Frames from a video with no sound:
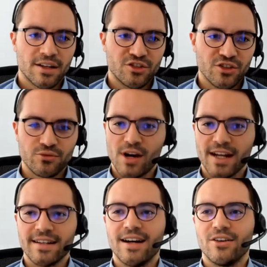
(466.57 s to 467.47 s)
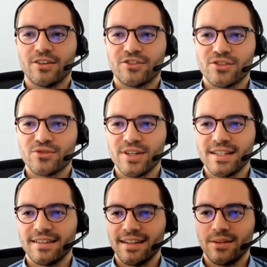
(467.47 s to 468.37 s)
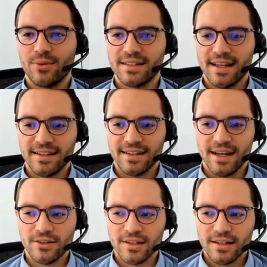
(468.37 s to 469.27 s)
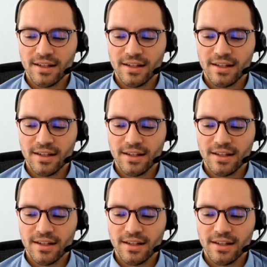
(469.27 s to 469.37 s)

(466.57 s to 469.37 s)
Just right now, just recently we sent it out.